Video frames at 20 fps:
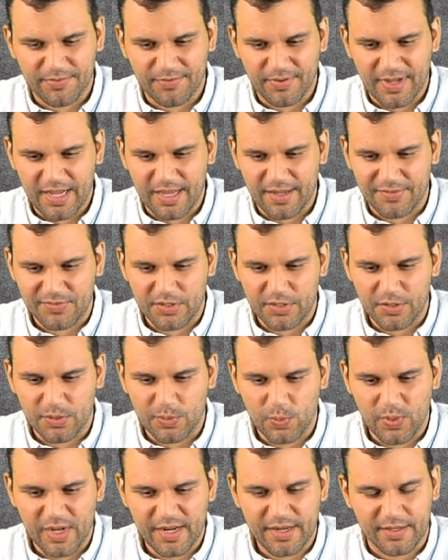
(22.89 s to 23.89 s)
five to go
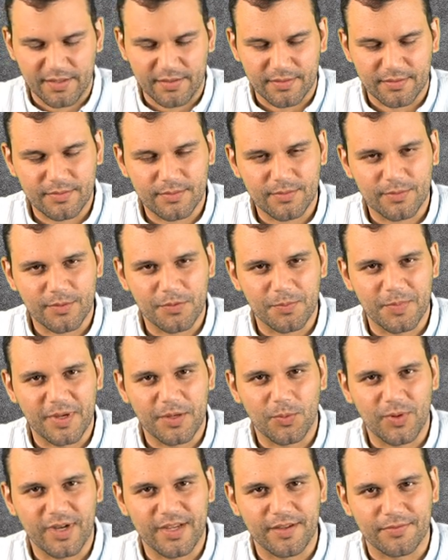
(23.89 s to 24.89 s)
running with my
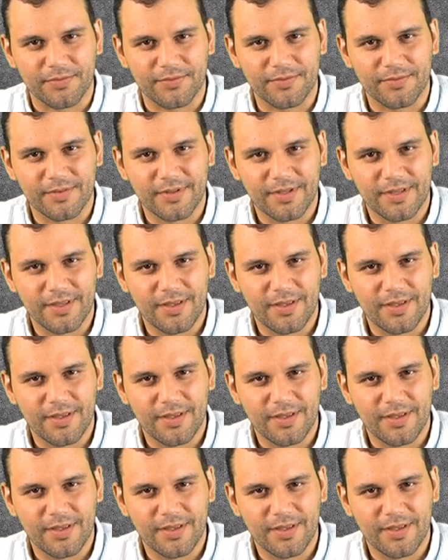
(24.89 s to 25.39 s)
wife